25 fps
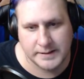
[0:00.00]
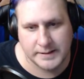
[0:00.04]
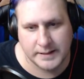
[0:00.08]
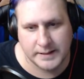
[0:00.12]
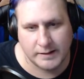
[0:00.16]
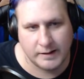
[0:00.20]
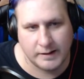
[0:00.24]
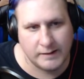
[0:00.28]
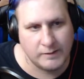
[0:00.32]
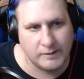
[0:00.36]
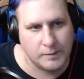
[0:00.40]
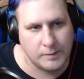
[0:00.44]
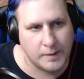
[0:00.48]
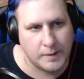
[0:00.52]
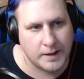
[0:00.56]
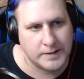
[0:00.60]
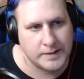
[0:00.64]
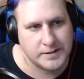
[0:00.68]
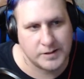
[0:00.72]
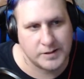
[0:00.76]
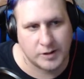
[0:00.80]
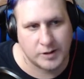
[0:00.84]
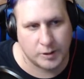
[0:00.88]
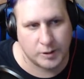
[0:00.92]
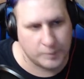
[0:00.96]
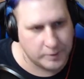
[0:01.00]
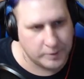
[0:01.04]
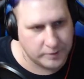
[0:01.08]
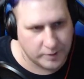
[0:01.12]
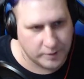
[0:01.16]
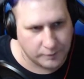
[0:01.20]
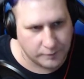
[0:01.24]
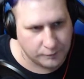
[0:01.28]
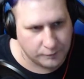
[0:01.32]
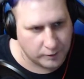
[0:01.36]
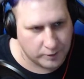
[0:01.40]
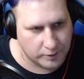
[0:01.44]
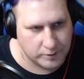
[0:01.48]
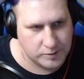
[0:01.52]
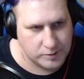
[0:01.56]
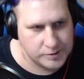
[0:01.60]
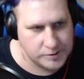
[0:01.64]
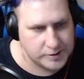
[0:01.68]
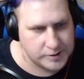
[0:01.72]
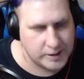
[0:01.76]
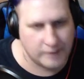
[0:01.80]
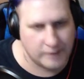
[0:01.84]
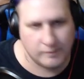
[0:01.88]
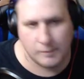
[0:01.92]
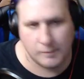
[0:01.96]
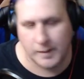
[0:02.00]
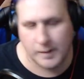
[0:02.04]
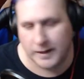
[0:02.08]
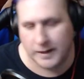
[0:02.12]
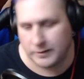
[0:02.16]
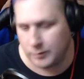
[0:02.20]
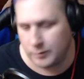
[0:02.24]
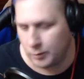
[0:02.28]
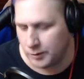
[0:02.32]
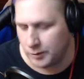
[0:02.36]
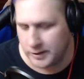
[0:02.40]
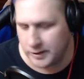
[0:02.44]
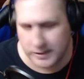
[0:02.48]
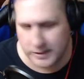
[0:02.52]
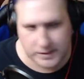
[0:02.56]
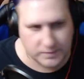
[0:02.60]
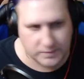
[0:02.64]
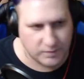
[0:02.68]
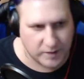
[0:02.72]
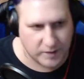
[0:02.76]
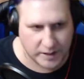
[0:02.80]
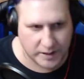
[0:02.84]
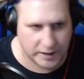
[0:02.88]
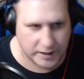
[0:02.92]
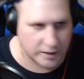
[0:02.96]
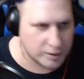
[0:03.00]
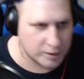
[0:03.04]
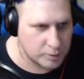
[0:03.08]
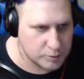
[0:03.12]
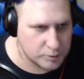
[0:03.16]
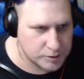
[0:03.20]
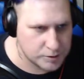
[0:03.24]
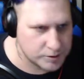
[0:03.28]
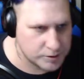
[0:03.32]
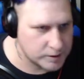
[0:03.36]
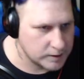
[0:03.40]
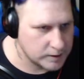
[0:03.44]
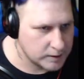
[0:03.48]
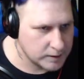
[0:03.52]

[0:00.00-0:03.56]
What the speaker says: Now, everybody's going to be different. You see everybody doing these videos